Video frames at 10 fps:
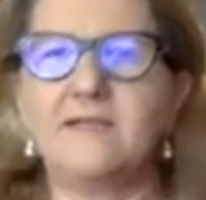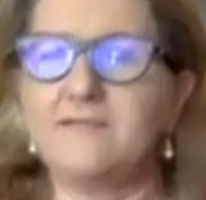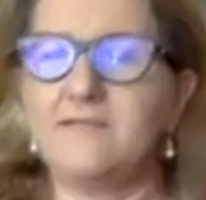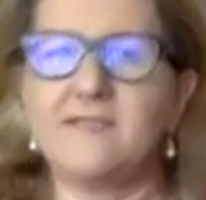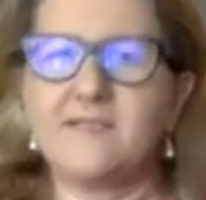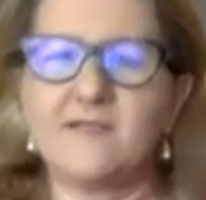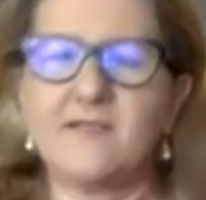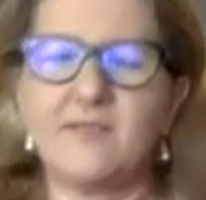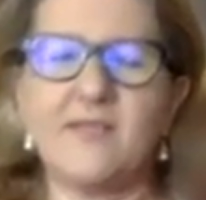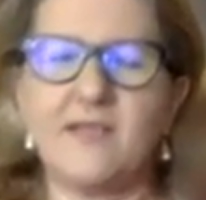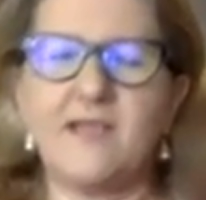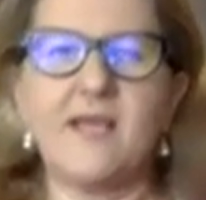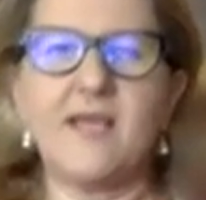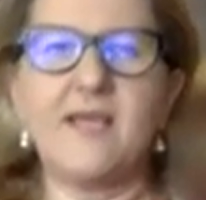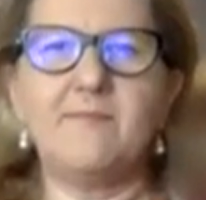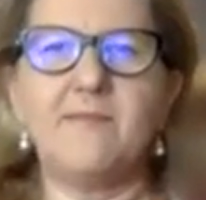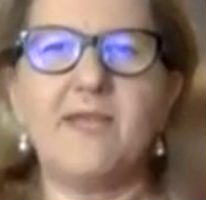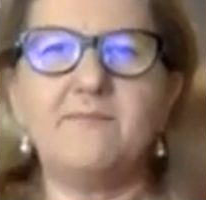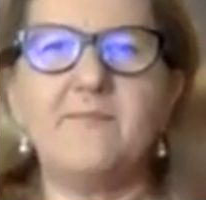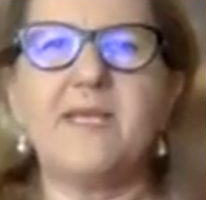this is going to be a
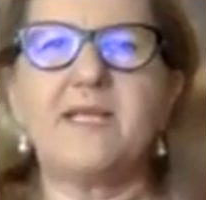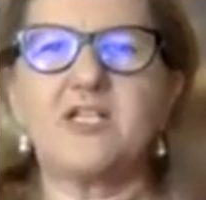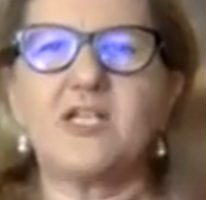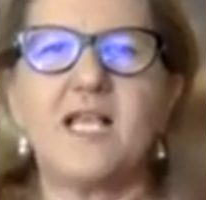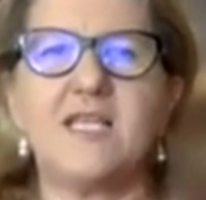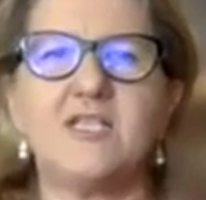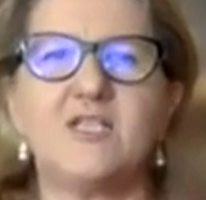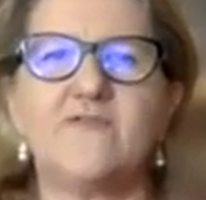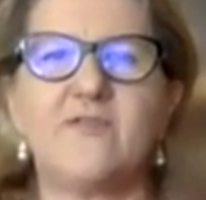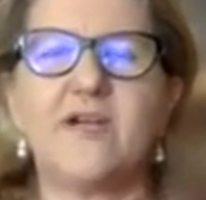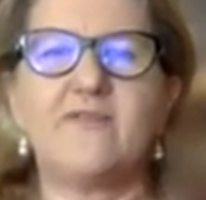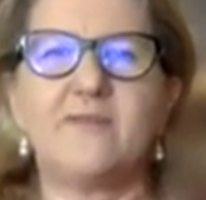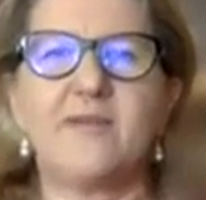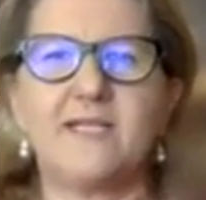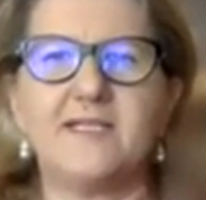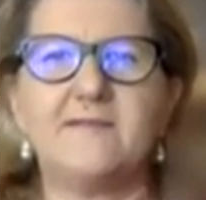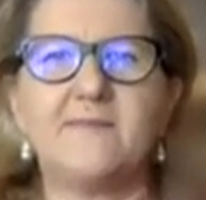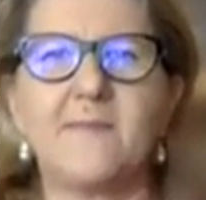big challenge for everybody.